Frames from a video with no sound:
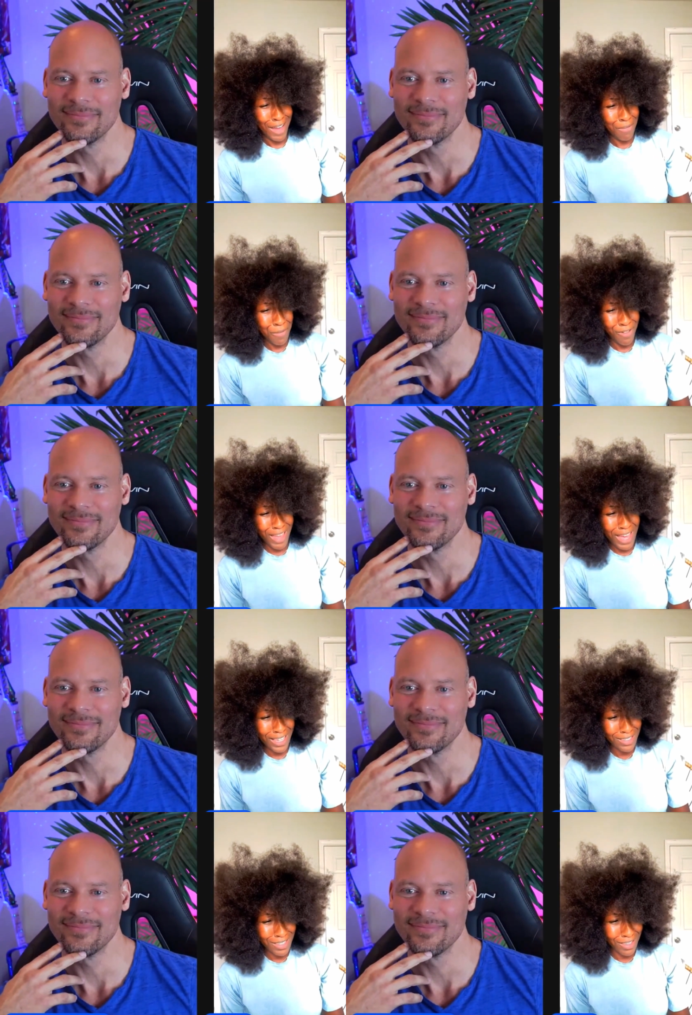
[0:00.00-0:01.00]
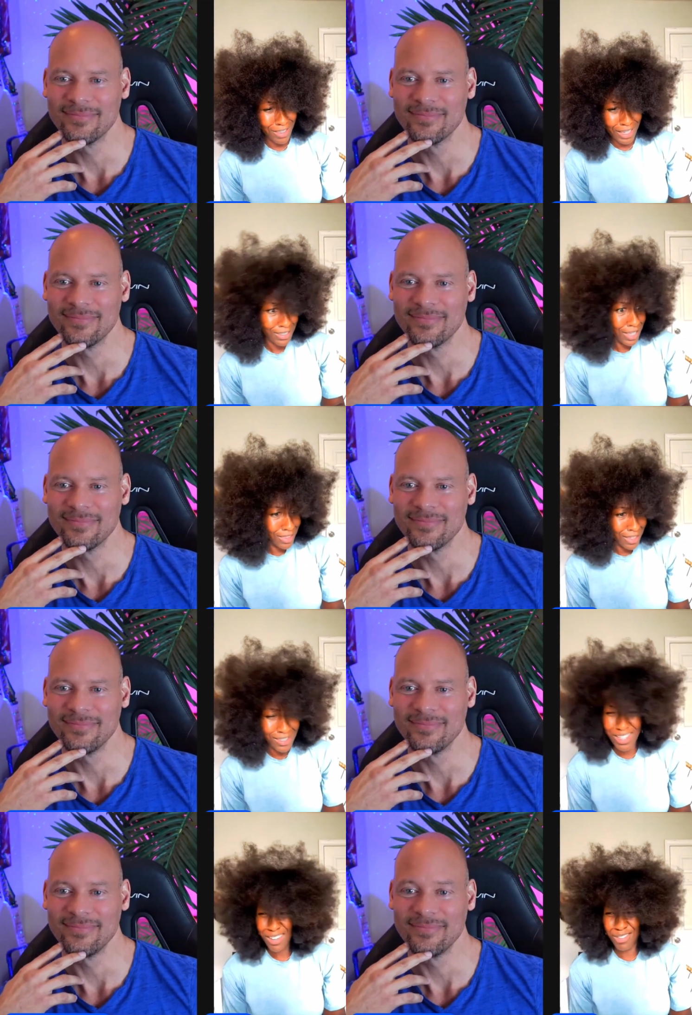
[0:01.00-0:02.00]
Speaker 1: i remember that he said they said
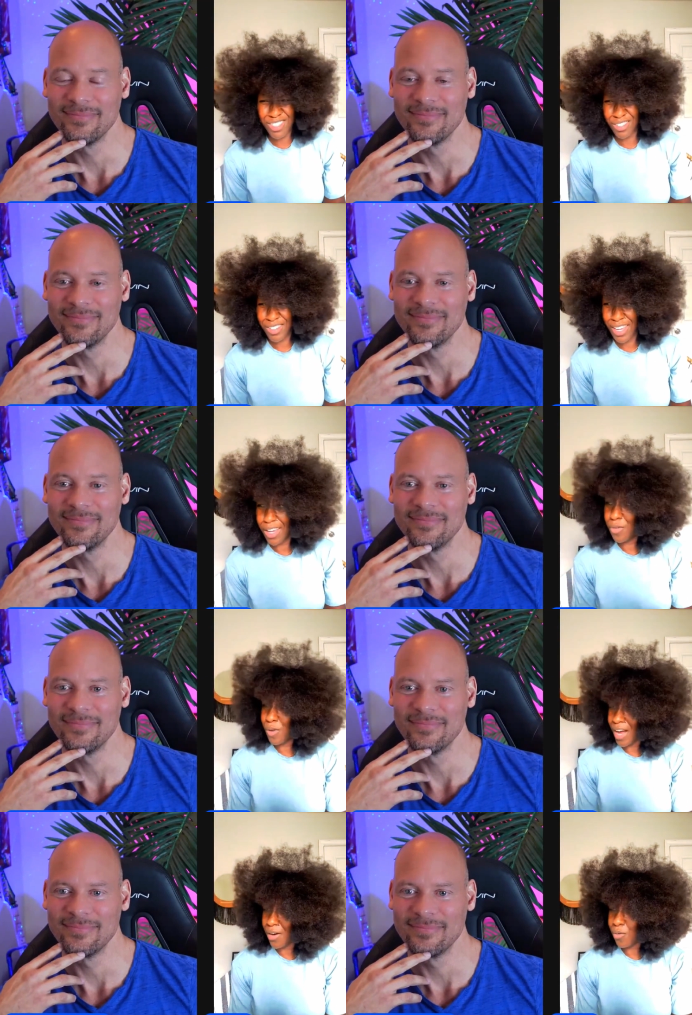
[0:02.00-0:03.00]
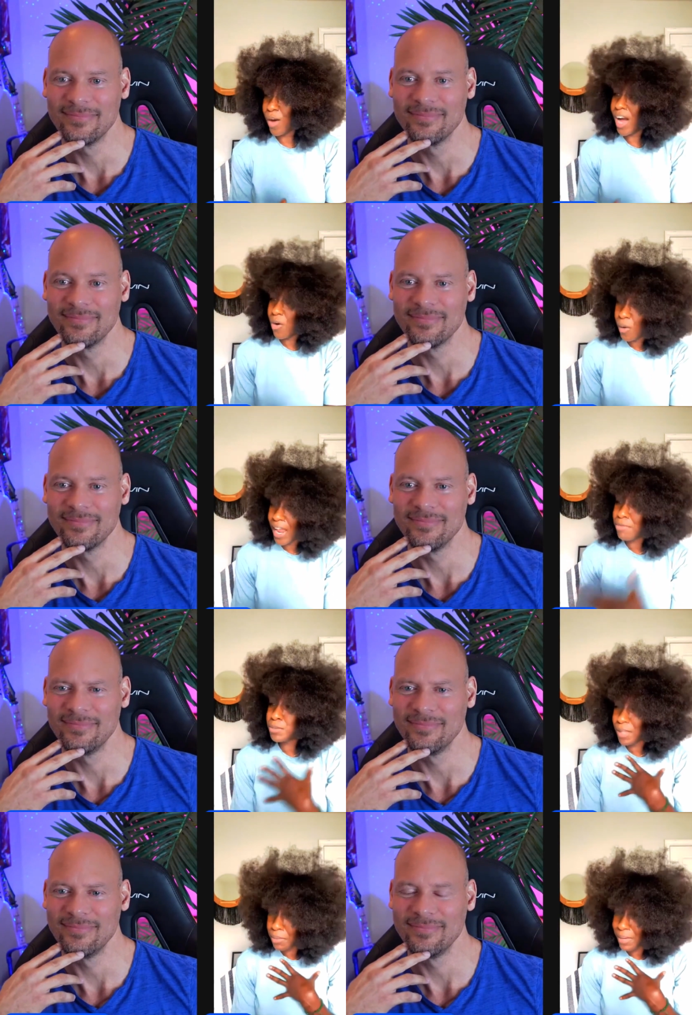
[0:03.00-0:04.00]
this that wasn't okay wow wow when i
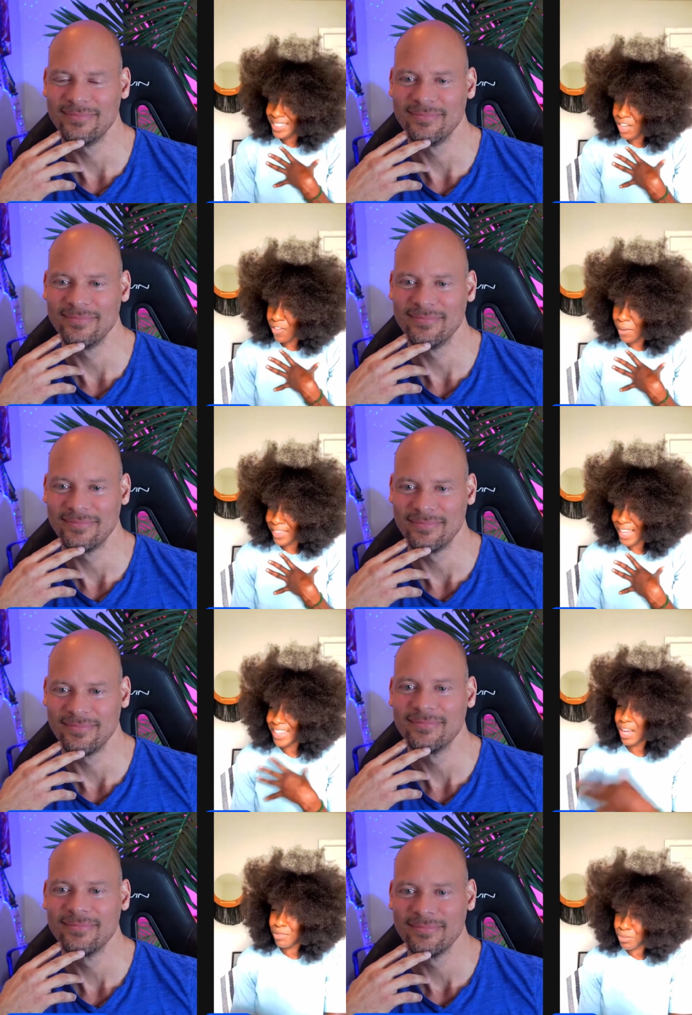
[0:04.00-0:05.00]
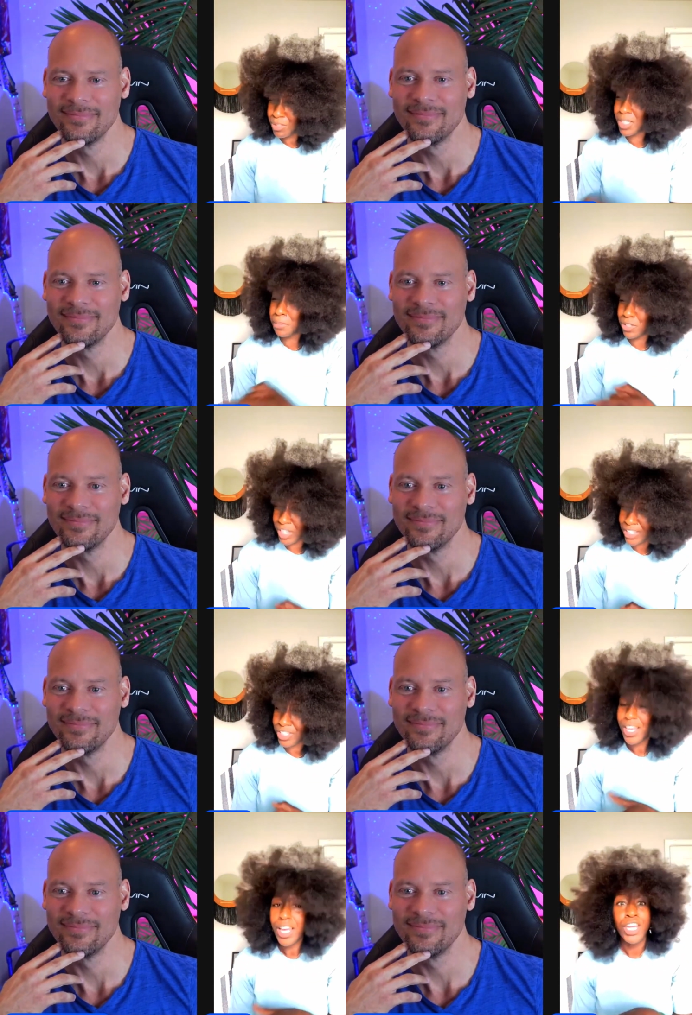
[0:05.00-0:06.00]
was blaming myself about that that was really a
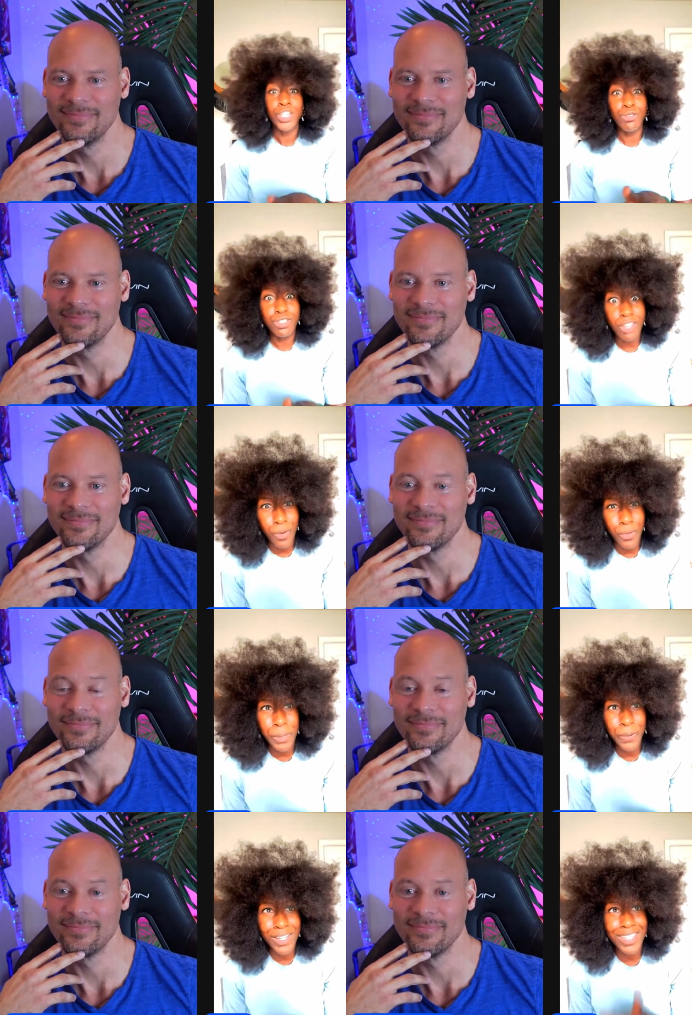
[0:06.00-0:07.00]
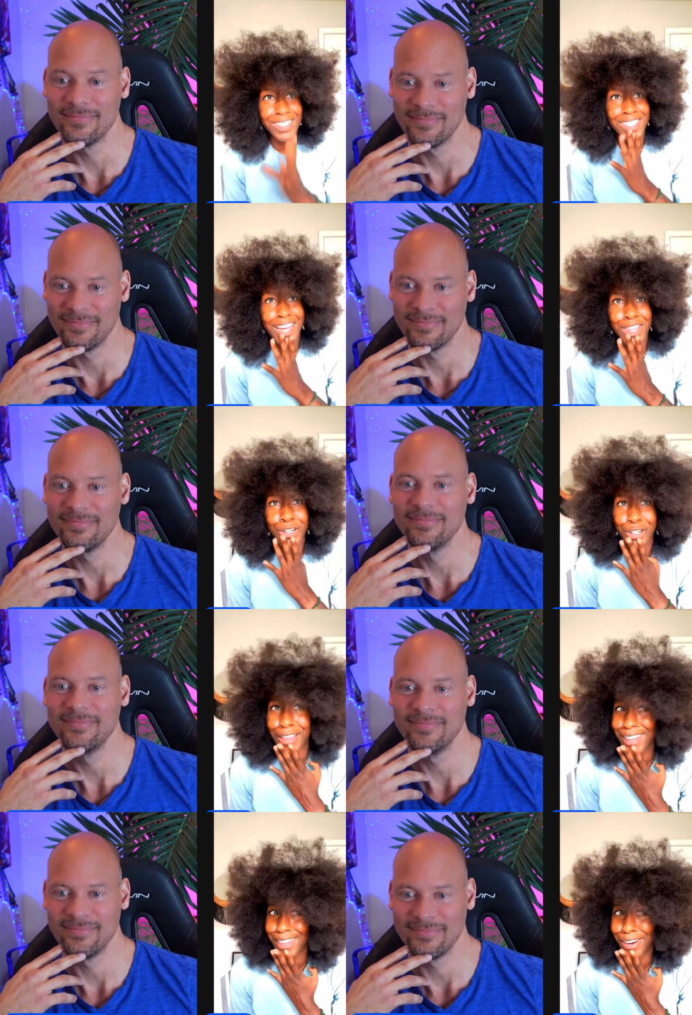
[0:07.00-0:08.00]
projection you start really putting things together and you're
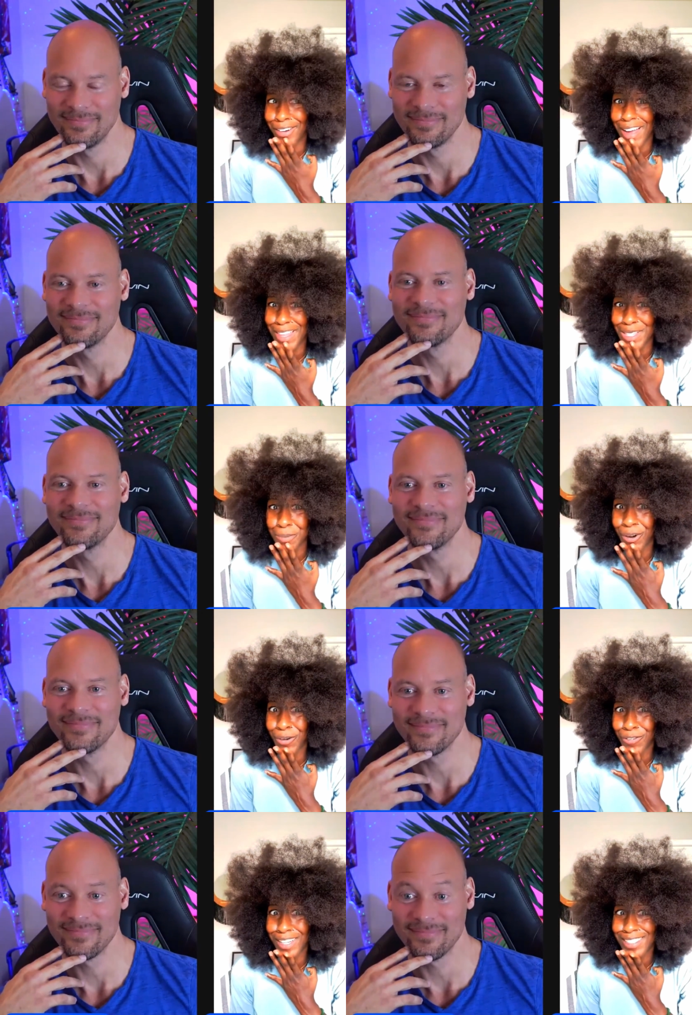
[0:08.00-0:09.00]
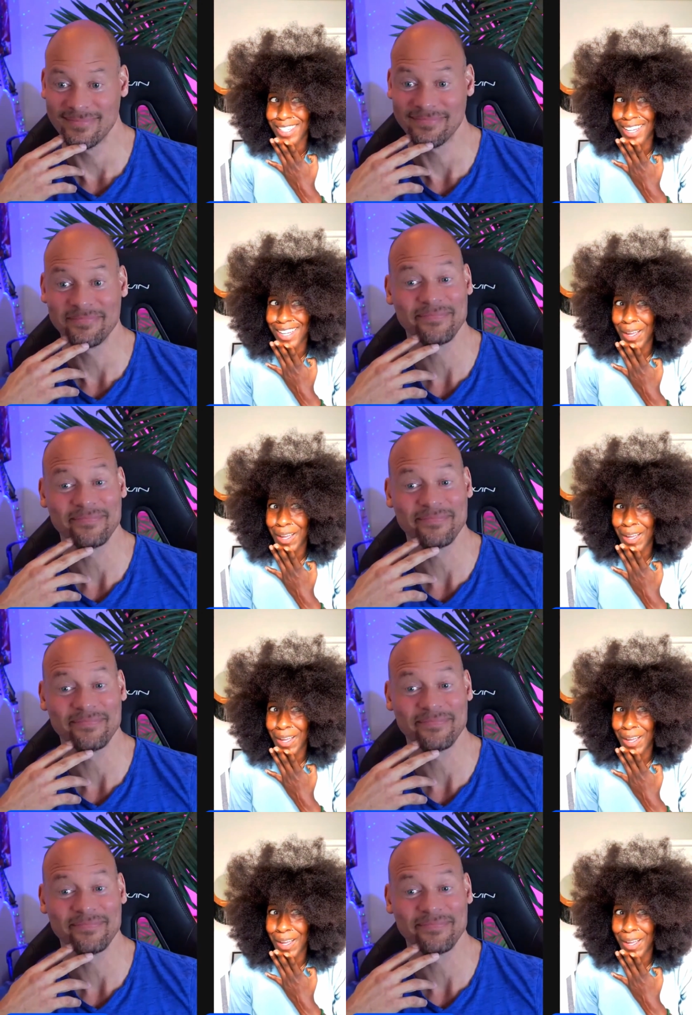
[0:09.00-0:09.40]
like they're not this perfect